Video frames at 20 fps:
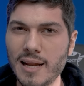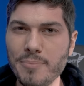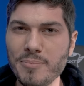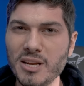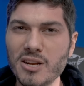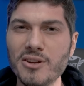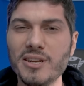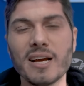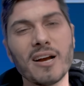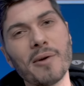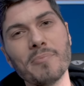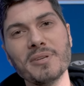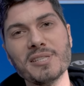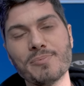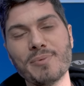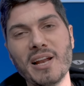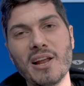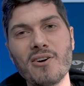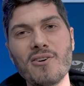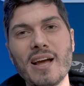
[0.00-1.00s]
Let me know in the comments
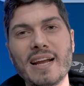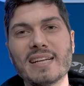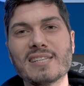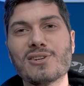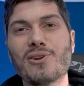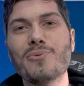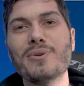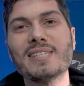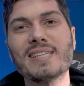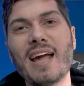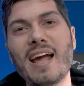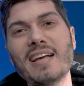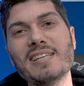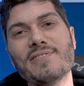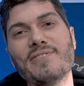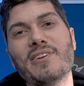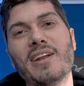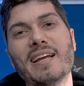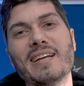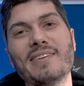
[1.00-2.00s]
below. And as always,
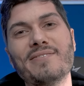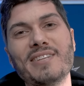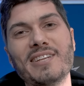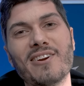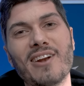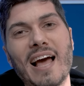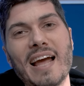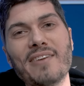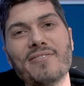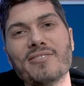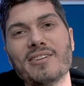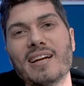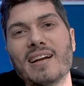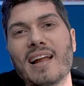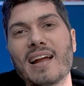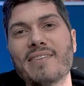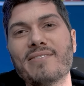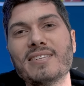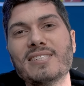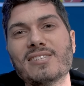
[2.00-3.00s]
guys, if you like the video, like. If you
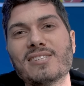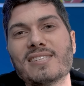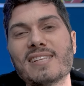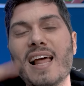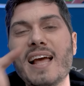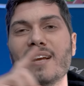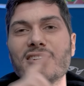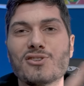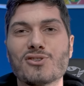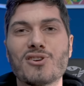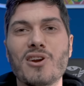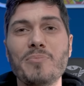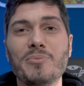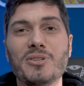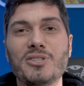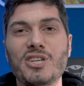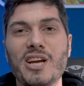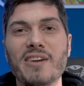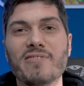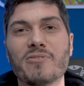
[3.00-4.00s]
like this, like. Subscribe
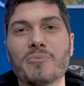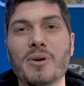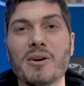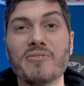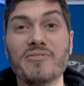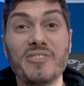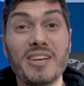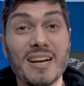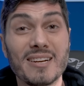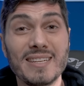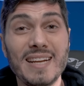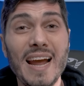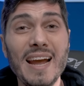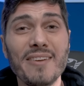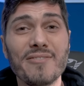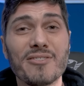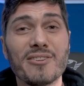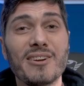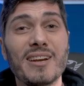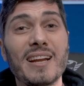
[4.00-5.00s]
to the channel for more V R
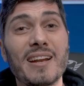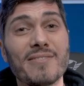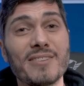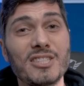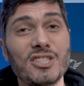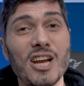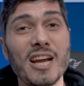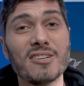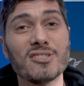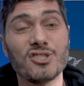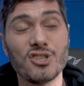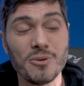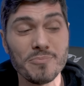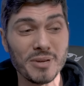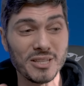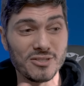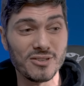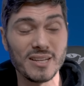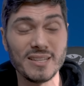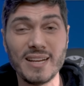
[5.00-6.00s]
Tech. If you really love the channel, join
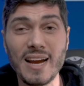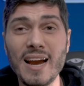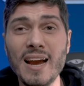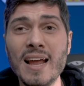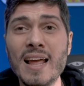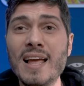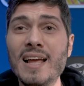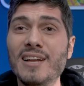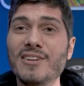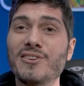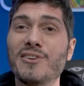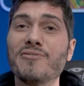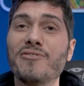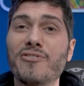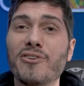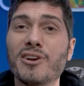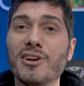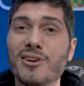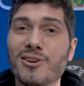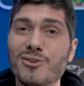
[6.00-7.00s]
button on there. Down
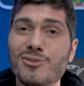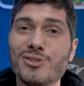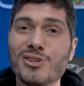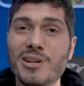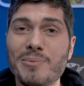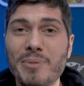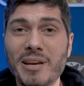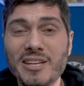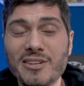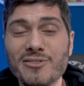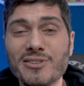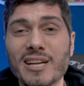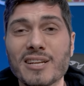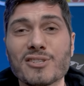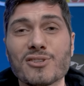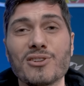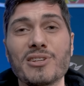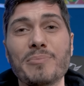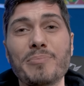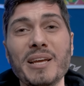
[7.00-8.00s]
further, also the Patreon.
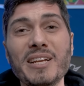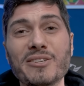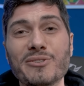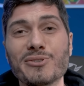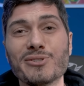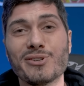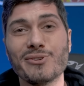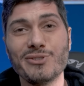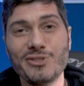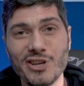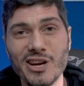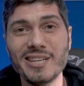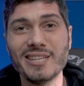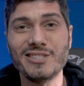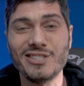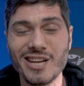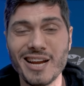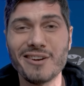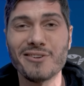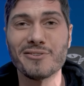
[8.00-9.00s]
Thanks to all the patrons who join the
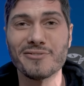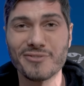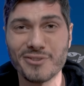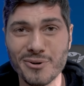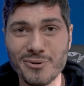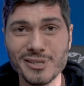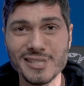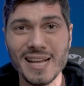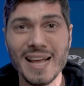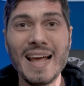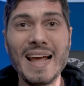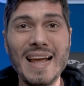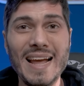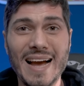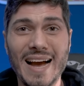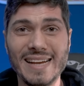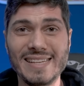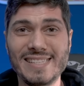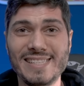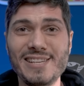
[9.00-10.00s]
channel, of course.
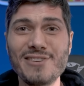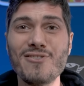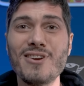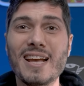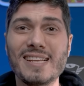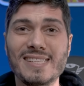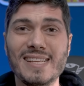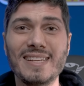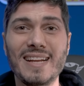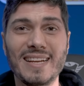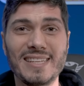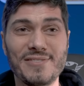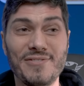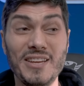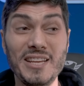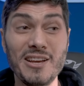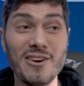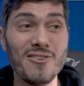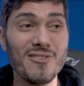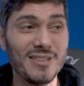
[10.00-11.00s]
I see you guys in the next
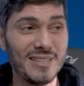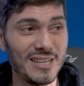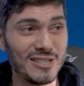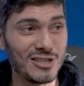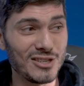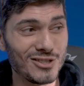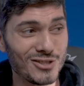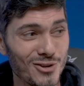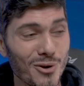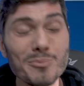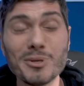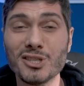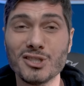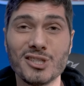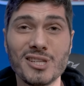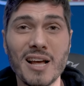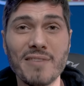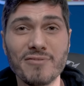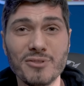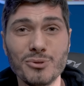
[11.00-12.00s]
video. There's so much
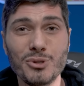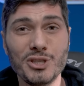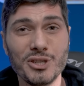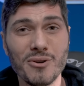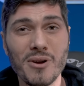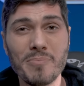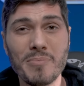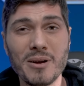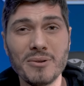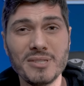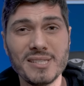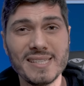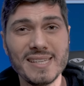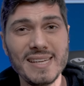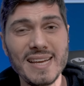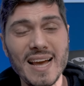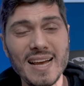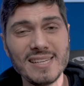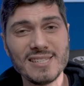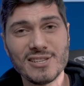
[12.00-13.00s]
stuff to show about
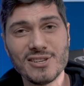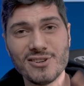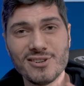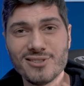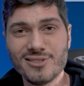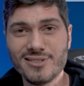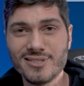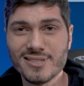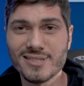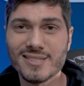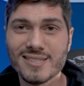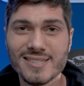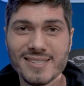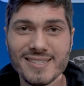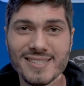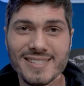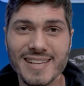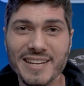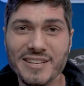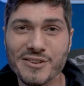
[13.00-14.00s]
C E S, so
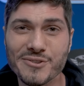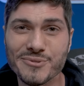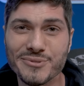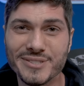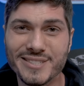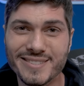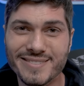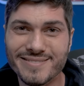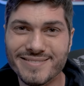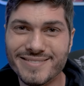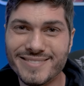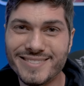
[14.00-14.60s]
stay tuned.